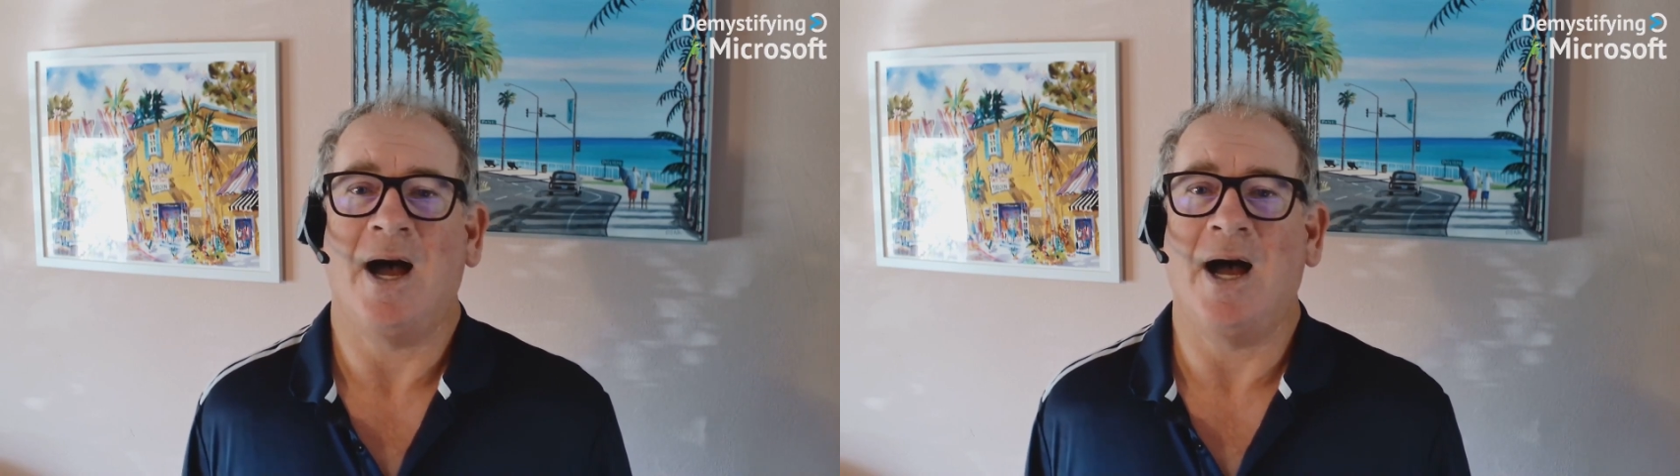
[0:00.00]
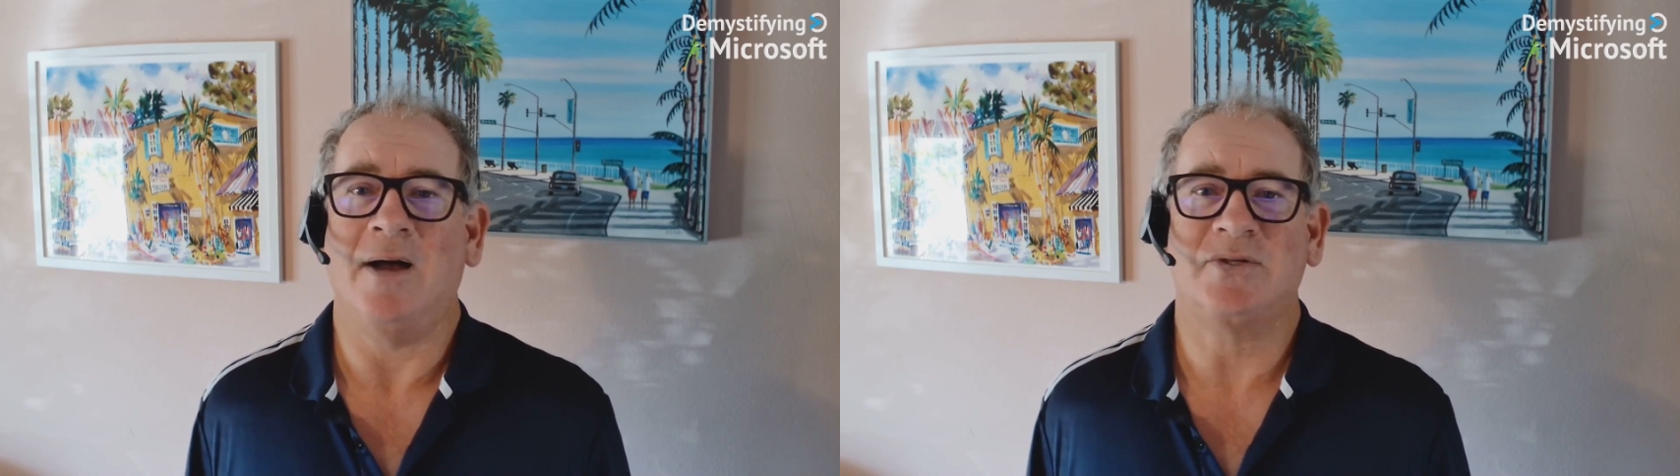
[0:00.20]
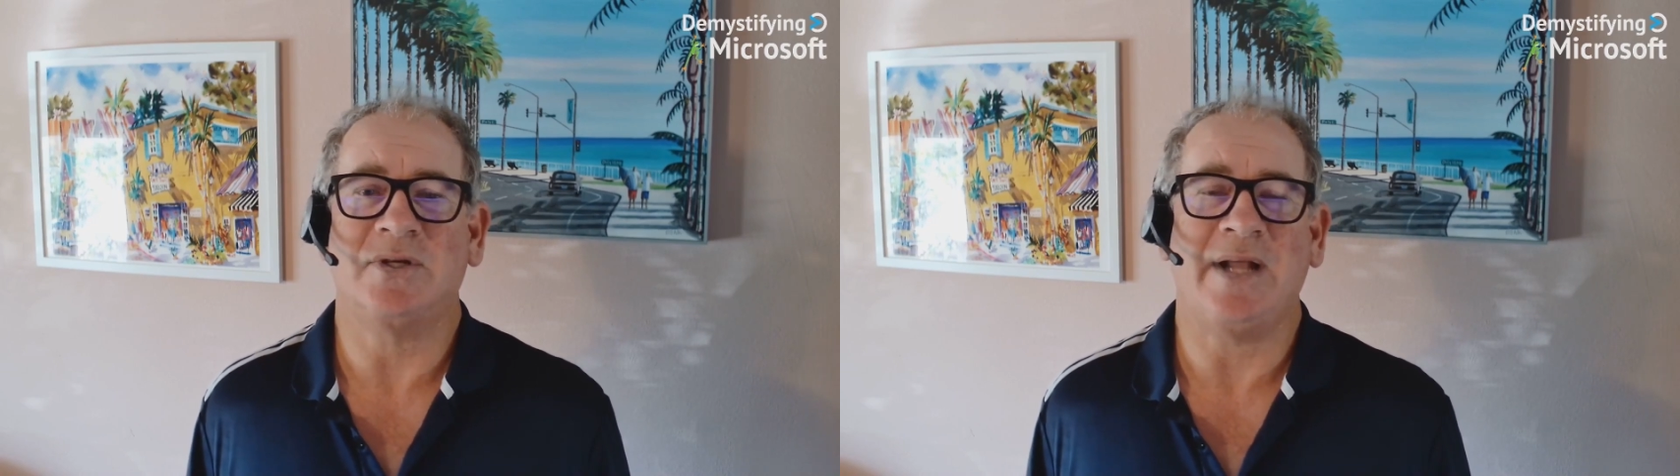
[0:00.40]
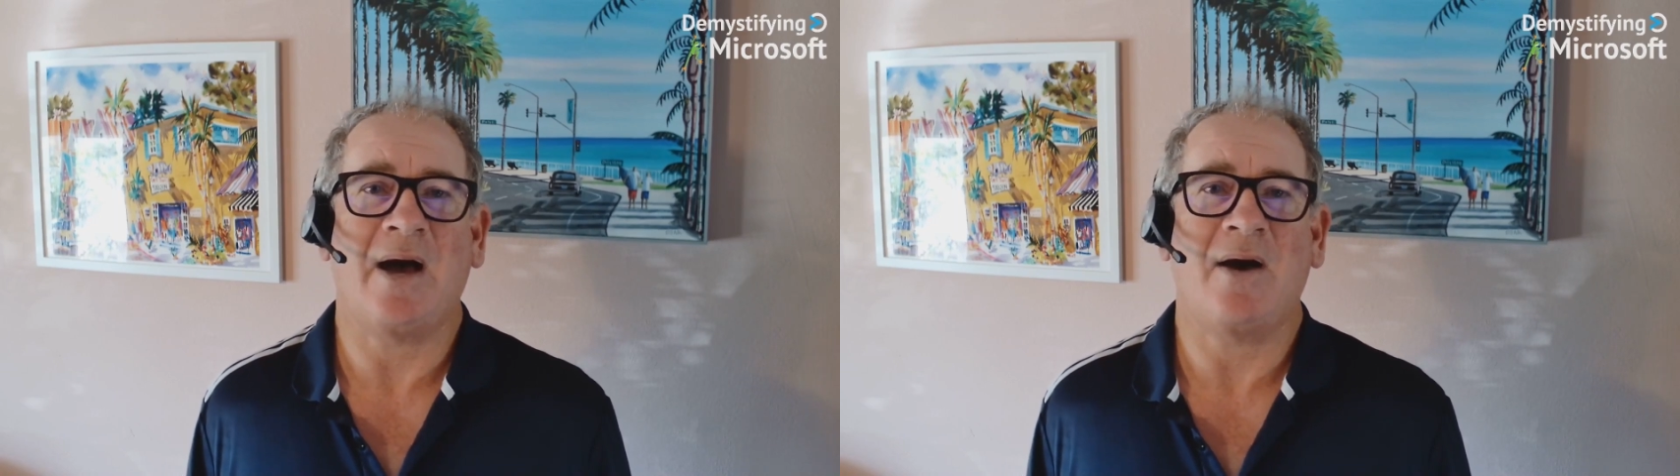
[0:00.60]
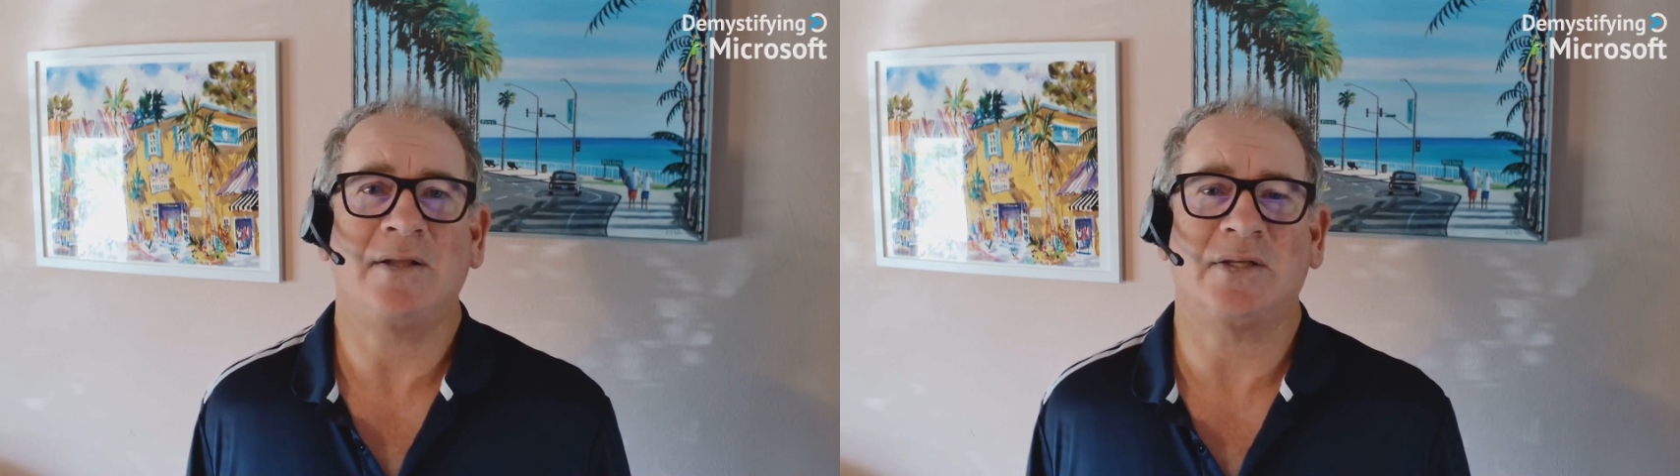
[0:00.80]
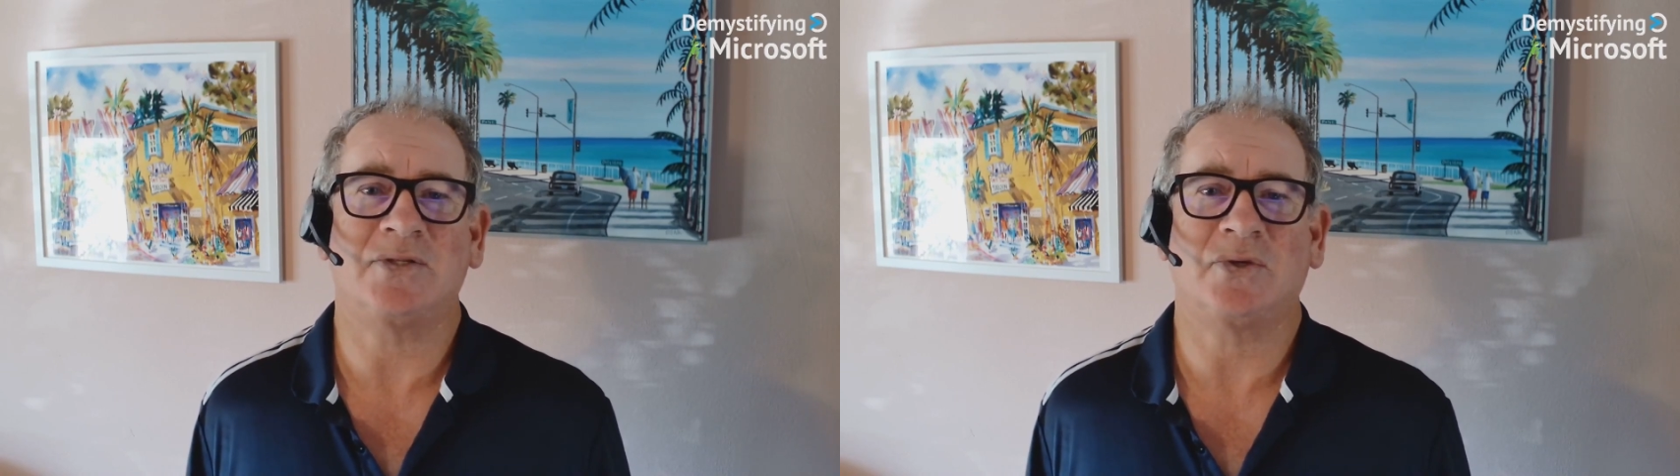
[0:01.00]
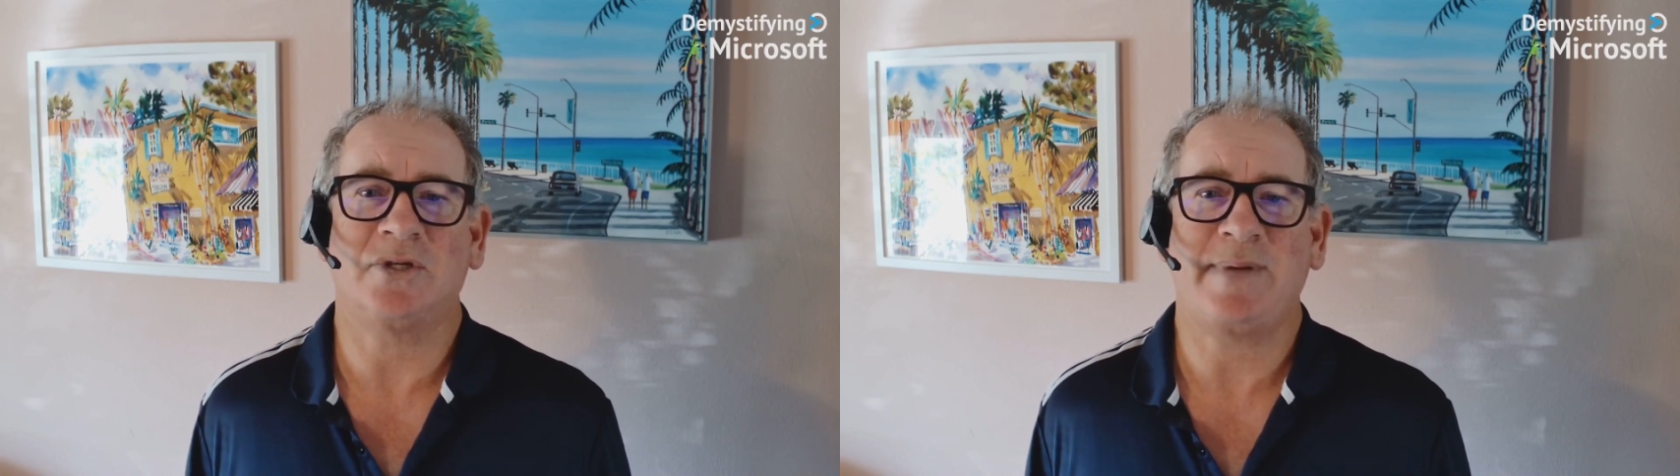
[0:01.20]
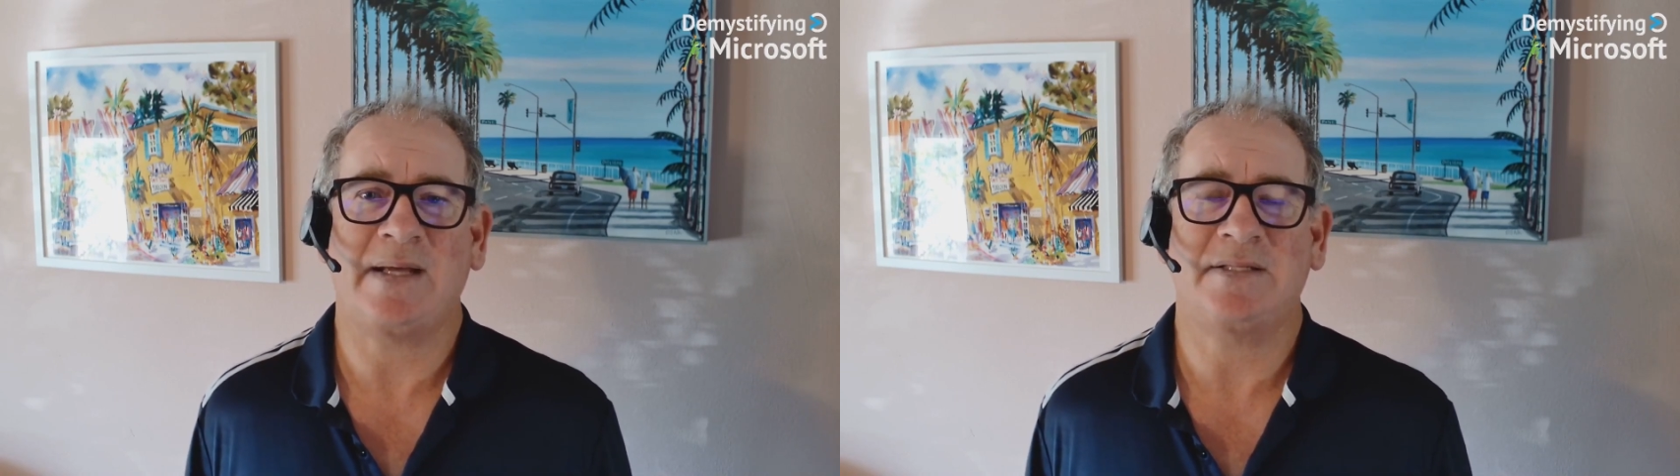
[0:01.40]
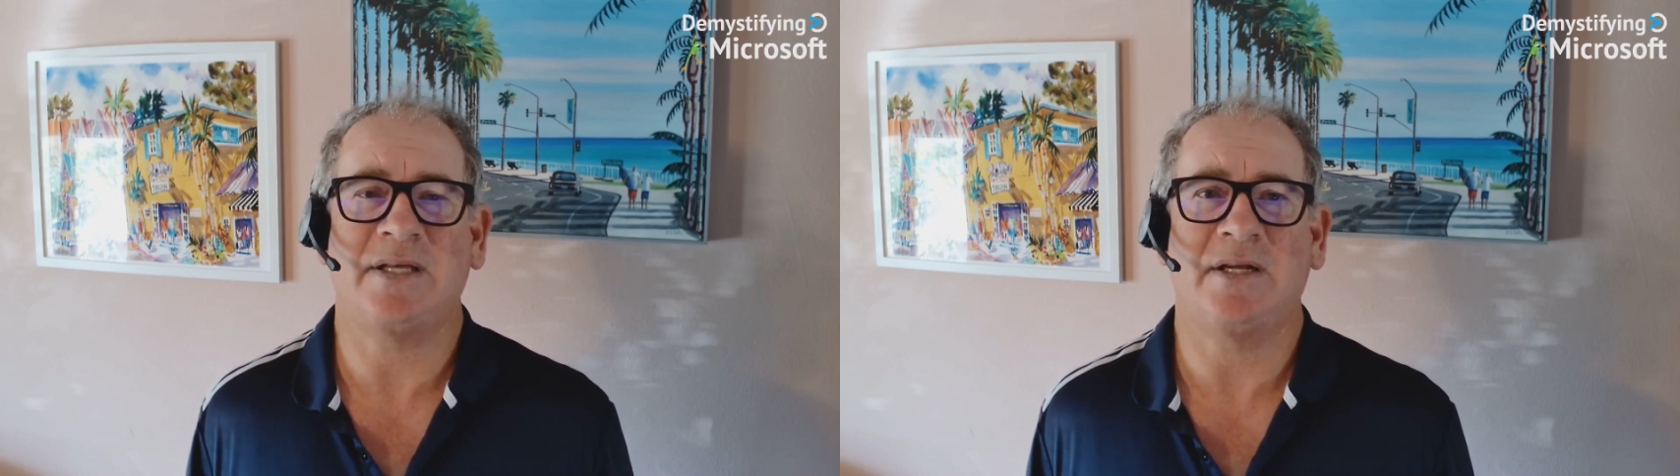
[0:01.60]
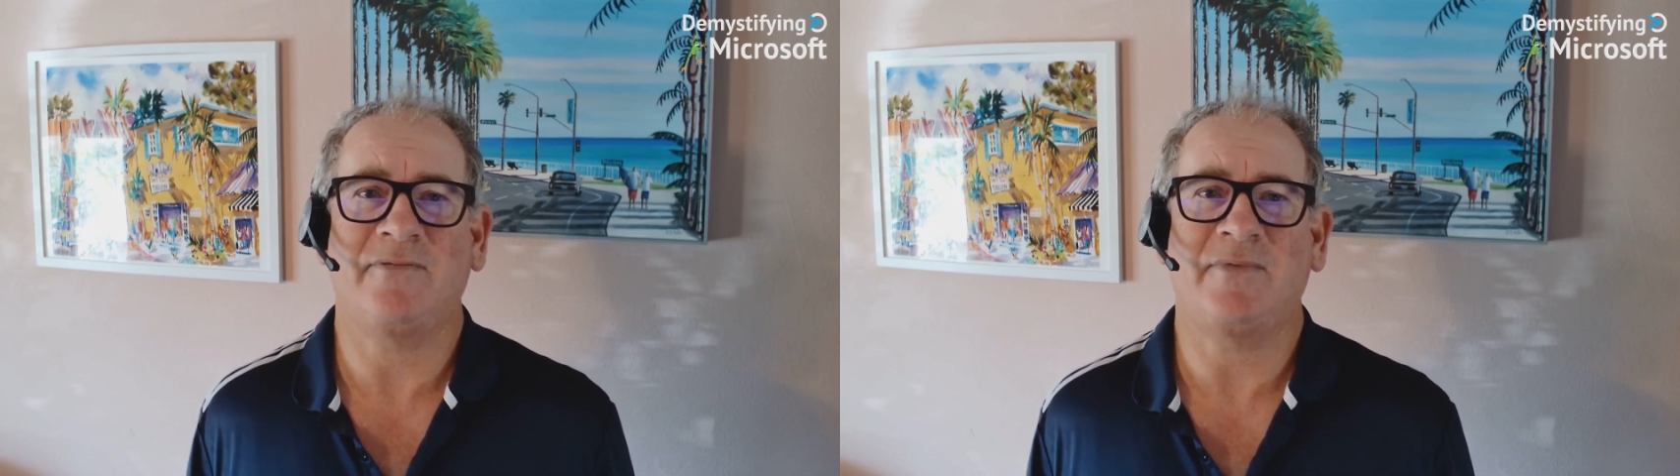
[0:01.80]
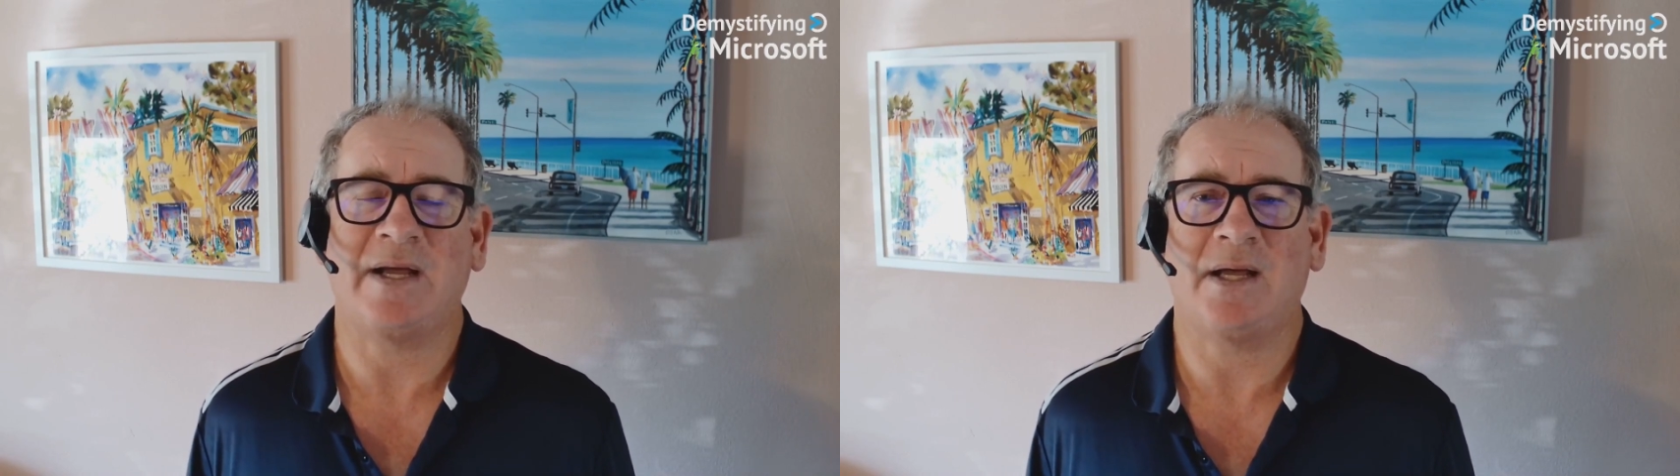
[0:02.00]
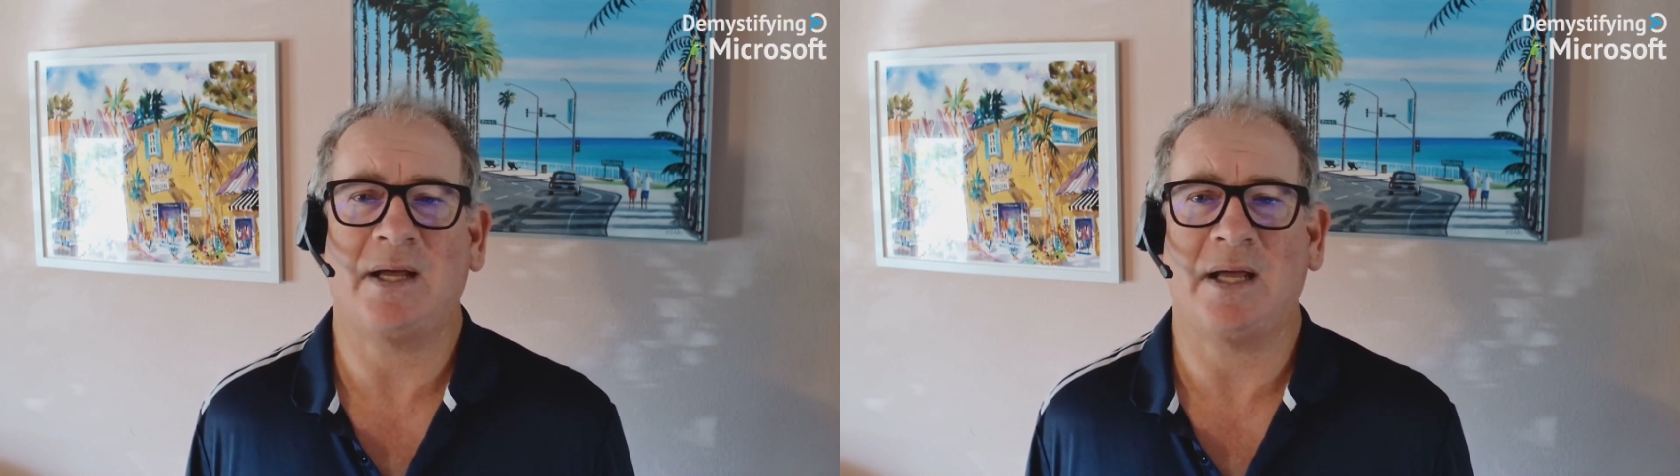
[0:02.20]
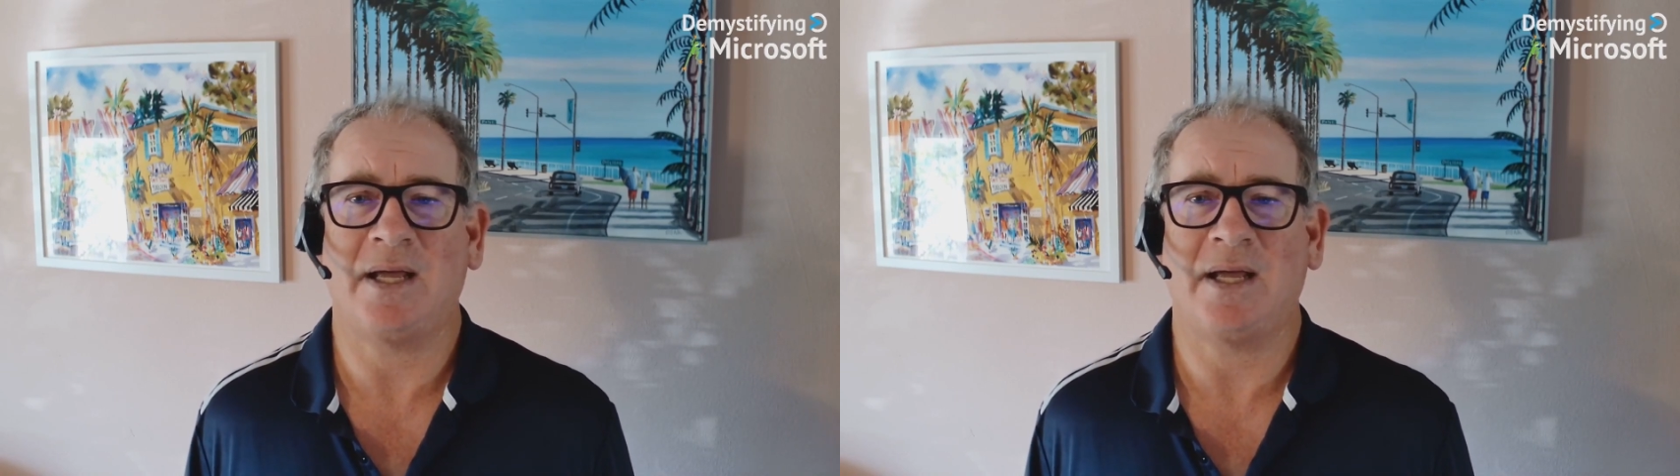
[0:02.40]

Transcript: So now at the Sourcepass Center of